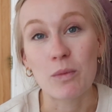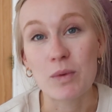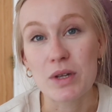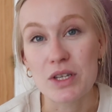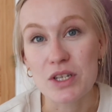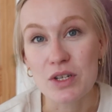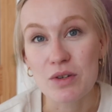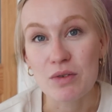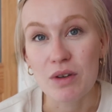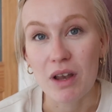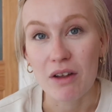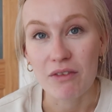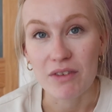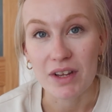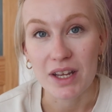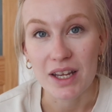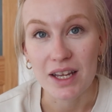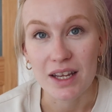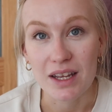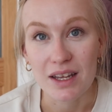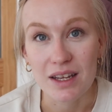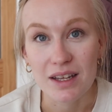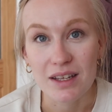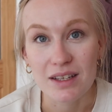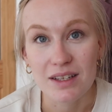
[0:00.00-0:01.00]
We do love it
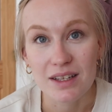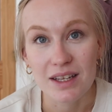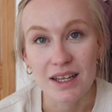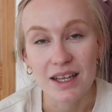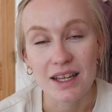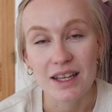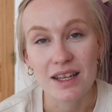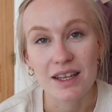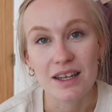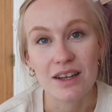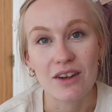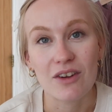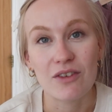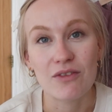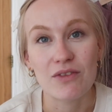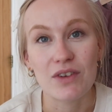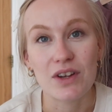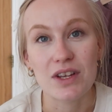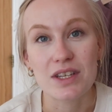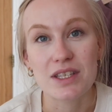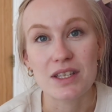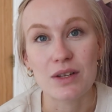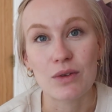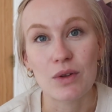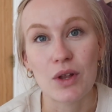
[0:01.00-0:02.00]
here in our
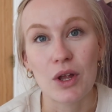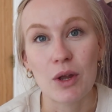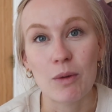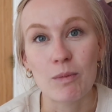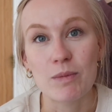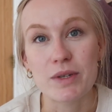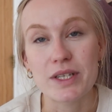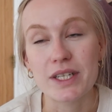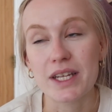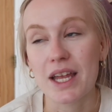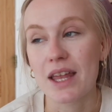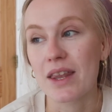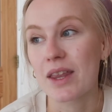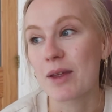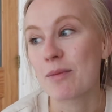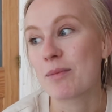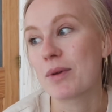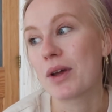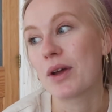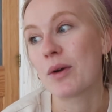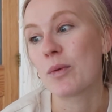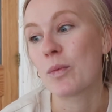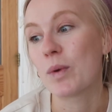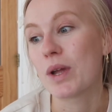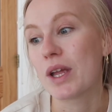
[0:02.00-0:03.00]
first little home together,
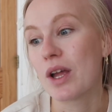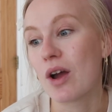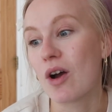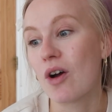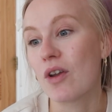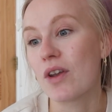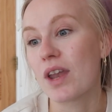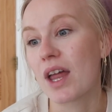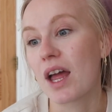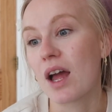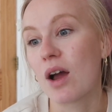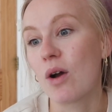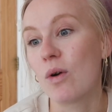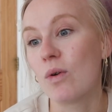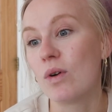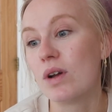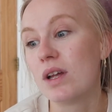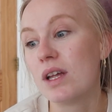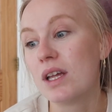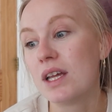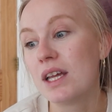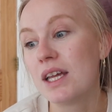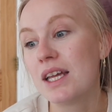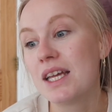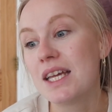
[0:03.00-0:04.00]
but we are now
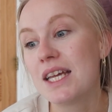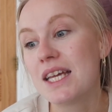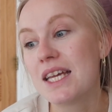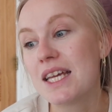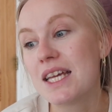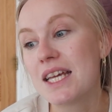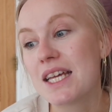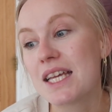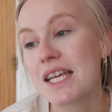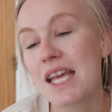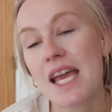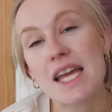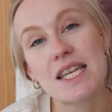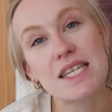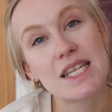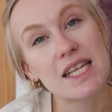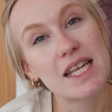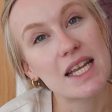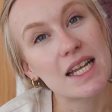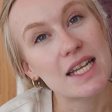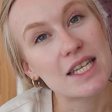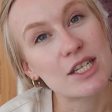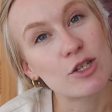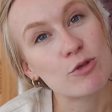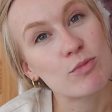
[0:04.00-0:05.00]
getting
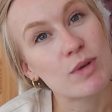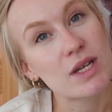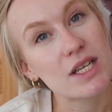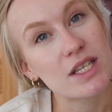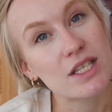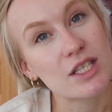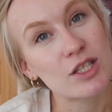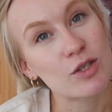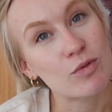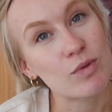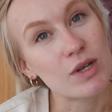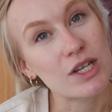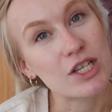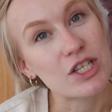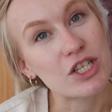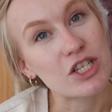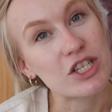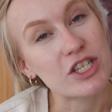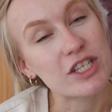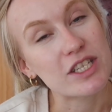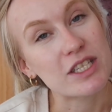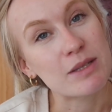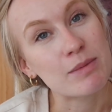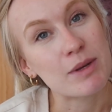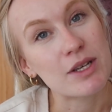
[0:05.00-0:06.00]
a little bit
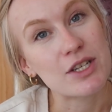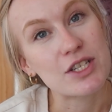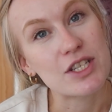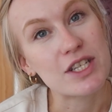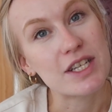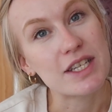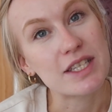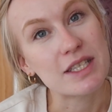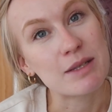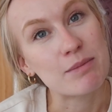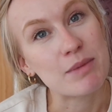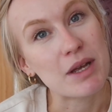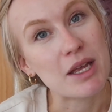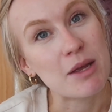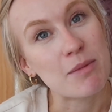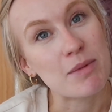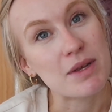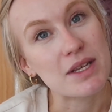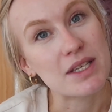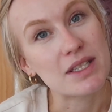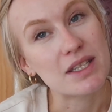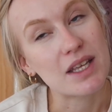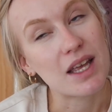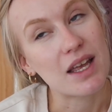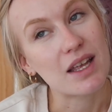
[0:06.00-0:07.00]
squished, especially as the
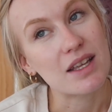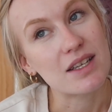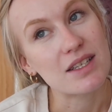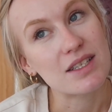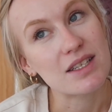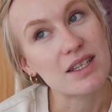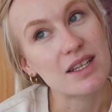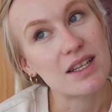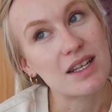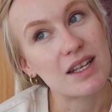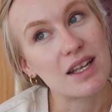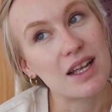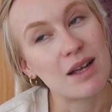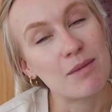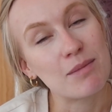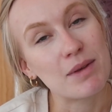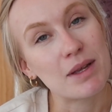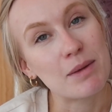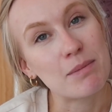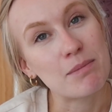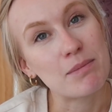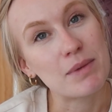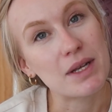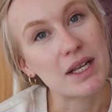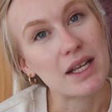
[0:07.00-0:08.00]
babies get a
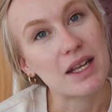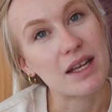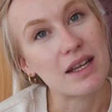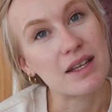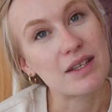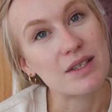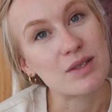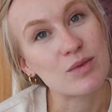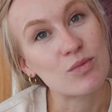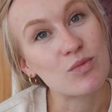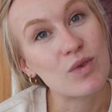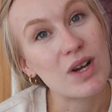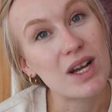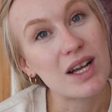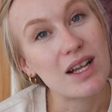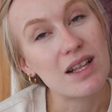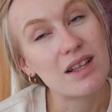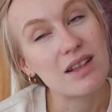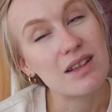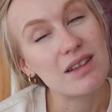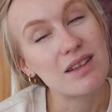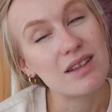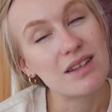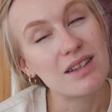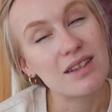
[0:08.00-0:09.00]
bit bigger as
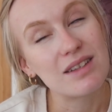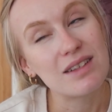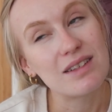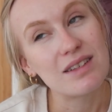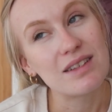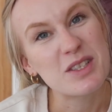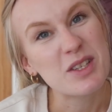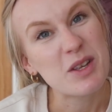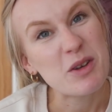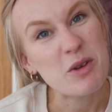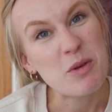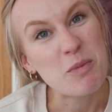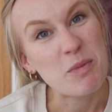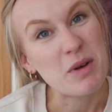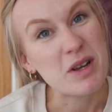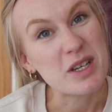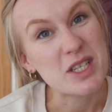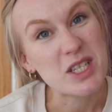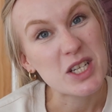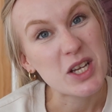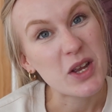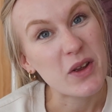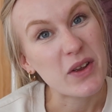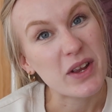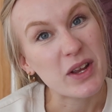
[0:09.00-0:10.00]
well. So not
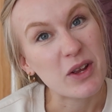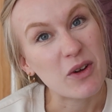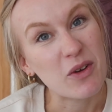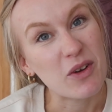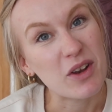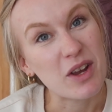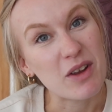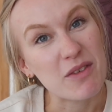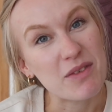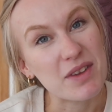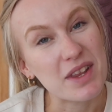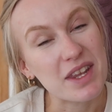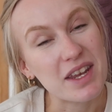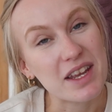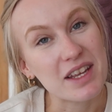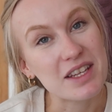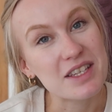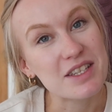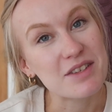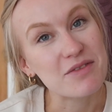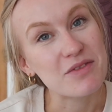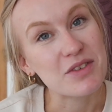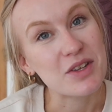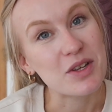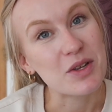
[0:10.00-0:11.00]
much going on over the
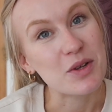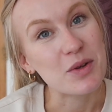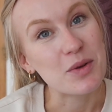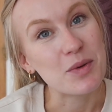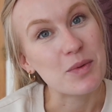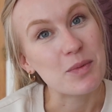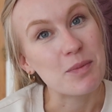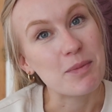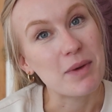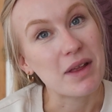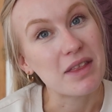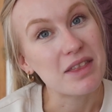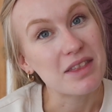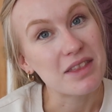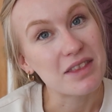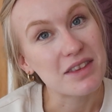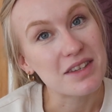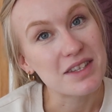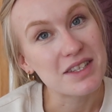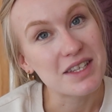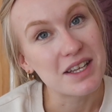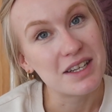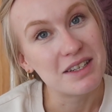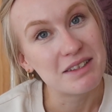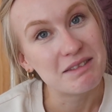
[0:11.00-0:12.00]
next few
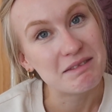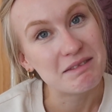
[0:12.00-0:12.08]
months.